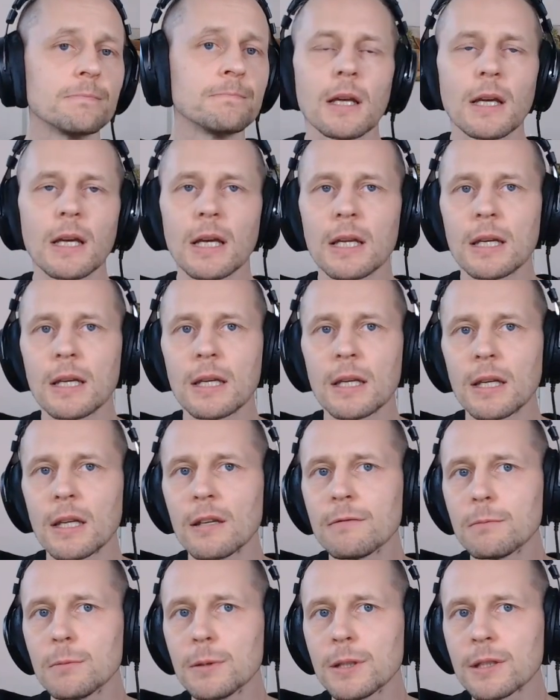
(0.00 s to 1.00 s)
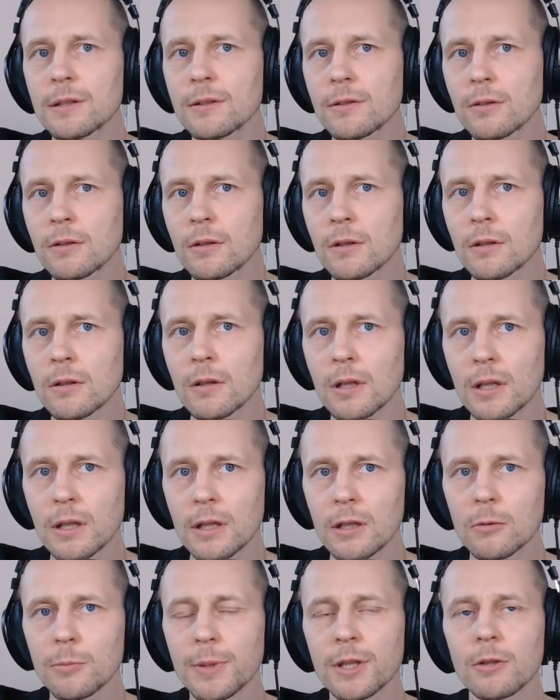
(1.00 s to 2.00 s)
And if we talk a
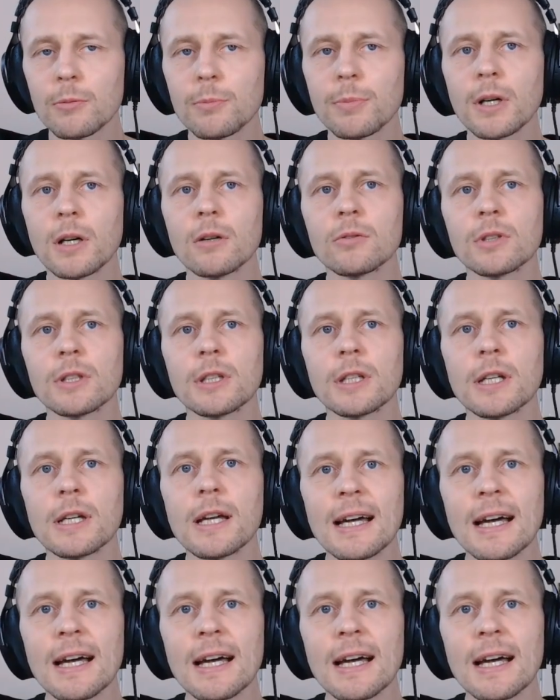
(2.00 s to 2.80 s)
little bit about the